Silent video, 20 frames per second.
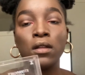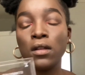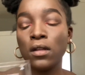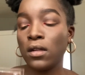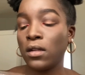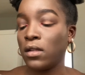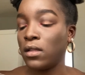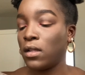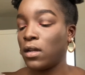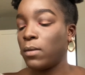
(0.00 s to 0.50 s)

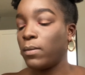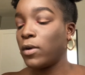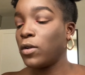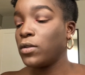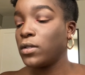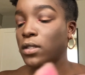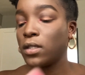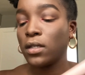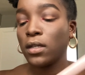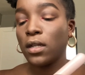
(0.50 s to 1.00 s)
And then I'm
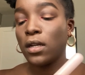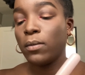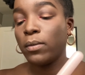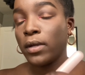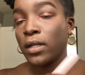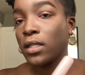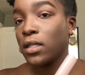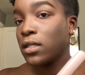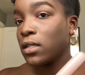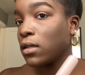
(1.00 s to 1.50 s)
also gonna
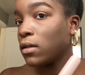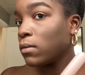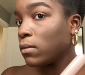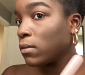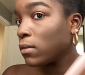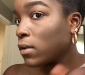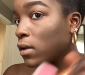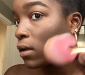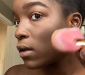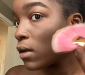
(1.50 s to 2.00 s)
put
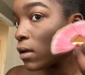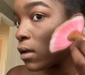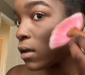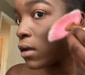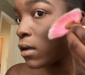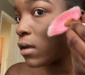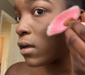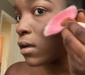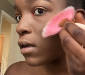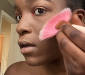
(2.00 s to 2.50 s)
some
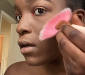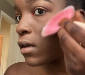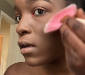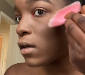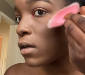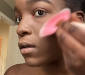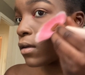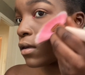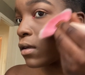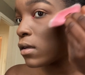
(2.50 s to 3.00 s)

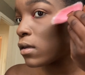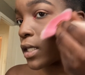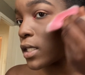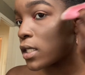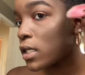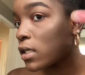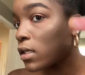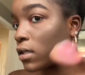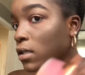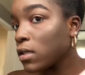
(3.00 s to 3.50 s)
on
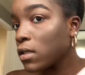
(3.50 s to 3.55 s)
teeth.